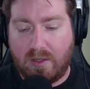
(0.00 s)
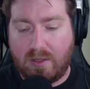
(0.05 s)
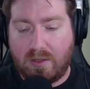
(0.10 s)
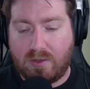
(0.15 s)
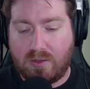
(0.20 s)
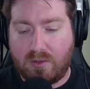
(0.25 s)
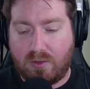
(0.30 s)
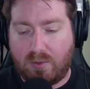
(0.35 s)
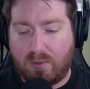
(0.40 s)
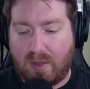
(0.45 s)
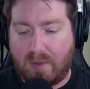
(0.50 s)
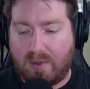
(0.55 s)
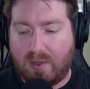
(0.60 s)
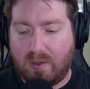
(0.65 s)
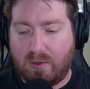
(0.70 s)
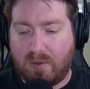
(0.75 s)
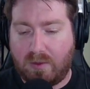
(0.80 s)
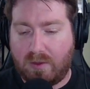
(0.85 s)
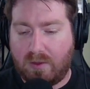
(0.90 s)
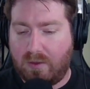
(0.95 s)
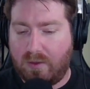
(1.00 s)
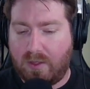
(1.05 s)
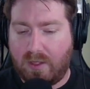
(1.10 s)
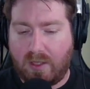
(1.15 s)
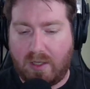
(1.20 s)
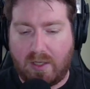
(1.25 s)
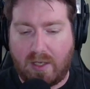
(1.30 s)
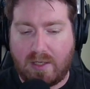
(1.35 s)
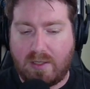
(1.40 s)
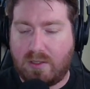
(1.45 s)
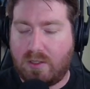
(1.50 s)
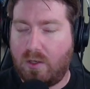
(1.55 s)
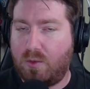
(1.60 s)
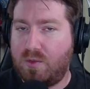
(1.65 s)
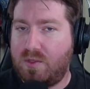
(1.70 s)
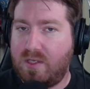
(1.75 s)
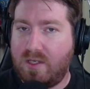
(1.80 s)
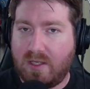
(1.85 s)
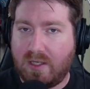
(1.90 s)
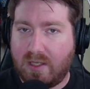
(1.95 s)
So you might be going, okay, I
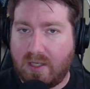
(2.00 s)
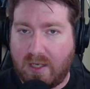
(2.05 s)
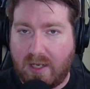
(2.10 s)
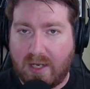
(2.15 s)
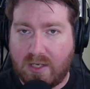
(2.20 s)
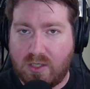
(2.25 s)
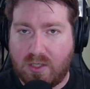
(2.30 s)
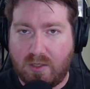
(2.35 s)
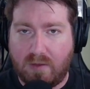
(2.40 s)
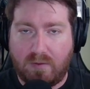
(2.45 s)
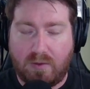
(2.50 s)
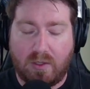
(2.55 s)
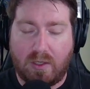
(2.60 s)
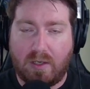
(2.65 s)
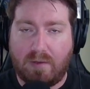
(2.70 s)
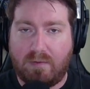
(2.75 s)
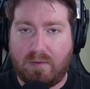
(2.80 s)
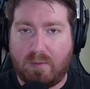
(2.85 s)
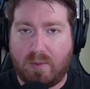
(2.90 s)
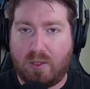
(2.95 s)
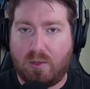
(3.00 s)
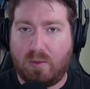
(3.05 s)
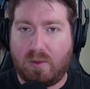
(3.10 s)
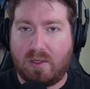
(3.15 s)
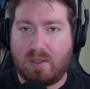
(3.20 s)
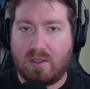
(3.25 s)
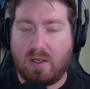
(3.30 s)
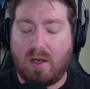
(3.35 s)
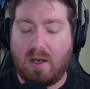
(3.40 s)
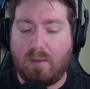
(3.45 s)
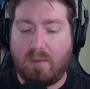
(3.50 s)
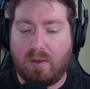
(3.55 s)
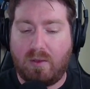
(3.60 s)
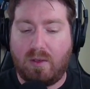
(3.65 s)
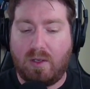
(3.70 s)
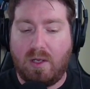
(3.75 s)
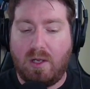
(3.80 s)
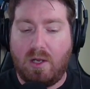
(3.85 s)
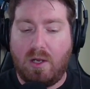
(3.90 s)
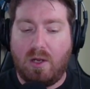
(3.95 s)
don't see the connection if you're not familiar with this
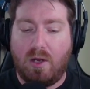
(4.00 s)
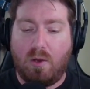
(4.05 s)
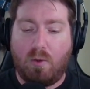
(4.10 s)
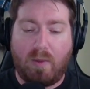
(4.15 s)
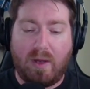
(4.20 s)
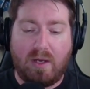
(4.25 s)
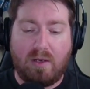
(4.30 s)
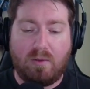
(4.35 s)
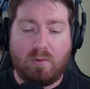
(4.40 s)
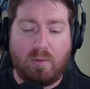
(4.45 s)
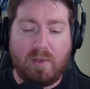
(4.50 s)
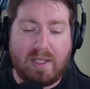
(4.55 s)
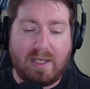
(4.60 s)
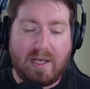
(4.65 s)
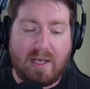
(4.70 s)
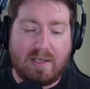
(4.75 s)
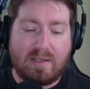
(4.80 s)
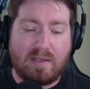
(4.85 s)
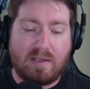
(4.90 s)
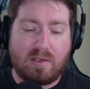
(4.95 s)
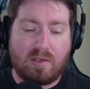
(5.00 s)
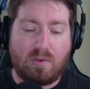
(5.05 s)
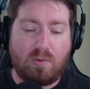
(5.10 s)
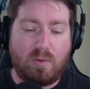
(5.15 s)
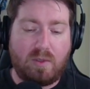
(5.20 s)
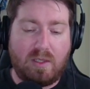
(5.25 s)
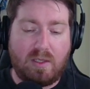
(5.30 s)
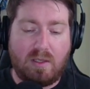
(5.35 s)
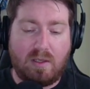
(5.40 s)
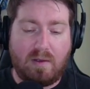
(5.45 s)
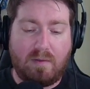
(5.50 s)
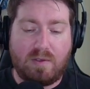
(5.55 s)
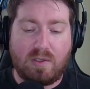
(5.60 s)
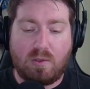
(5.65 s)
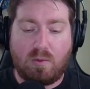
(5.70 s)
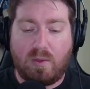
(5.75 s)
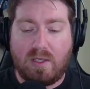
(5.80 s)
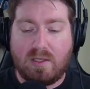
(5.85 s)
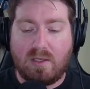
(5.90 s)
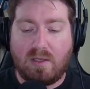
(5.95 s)
combo. Well, we cast Squee. If
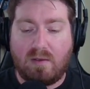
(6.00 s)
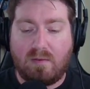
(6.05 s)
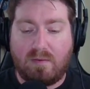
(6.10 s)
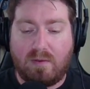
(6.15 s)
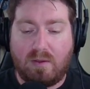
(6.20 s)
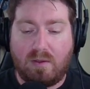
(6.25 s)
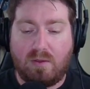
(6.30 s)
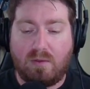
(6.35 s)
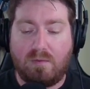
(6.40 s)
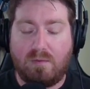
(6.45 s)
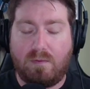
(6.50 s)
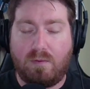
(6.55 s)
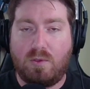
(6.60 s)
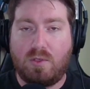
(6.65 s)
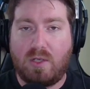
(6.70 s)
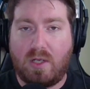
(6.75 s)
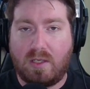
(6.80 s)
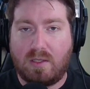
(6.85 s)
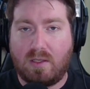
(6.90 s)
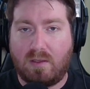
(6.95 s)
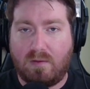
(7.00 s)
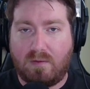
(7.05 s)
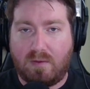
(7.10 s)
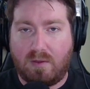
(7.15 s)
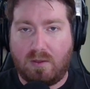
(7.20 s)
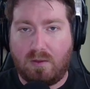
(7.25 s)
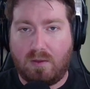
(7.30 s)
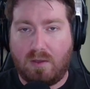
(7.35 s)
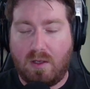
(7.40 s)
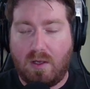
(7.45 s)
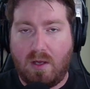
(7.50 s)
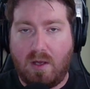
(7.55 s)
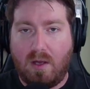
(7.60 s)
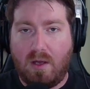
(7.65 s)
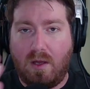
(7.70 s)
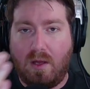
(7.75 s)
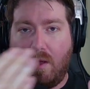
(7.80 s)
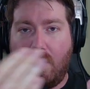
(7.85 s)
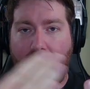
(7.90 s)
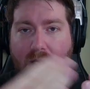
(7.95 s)
Squee's on the field and Food Chain's on the field,
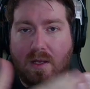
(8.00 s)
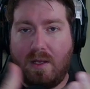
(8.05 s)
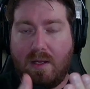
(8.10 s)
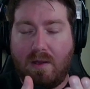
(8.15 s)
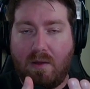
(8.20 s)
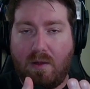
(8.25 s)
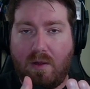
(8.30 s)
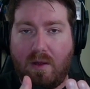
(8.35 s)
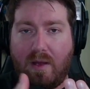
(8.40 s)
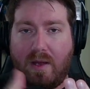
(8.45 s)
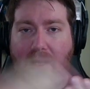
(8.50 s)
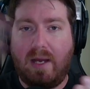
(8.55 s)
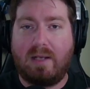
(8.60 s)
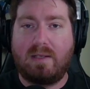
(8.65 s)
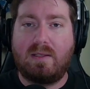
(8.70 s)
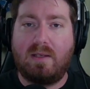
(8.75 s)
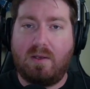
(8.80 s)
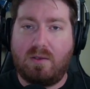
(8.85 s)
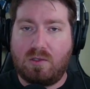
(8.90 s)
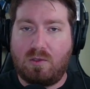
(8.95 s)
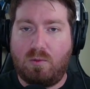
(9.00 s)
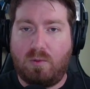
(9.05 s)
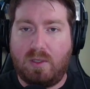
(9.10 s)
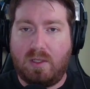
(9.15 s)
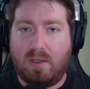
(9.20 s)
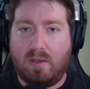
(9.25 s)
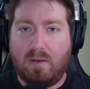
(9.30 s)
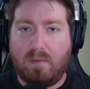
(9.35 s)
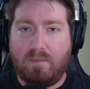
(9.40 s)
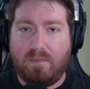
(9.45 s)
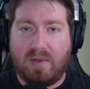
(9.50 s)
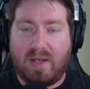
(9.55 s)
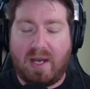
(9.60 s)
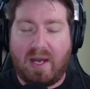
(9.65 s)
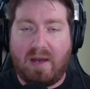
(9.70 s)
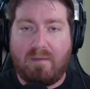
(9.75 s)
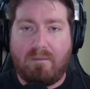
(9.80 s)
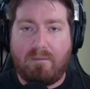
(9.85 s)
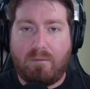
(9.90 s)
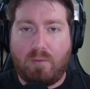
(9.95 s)
exile Squee.
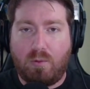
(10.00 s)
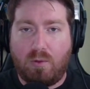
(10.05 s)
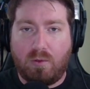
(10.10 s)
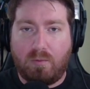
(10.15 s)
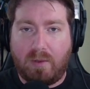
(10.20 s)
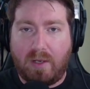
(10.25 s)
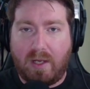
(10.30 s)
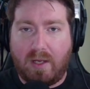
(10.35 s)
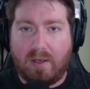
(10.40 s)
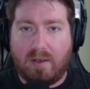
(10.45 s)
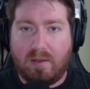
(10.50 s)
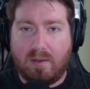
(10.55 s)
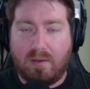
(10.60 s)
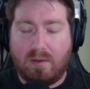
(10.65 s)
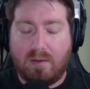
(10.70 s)
Add 4 red.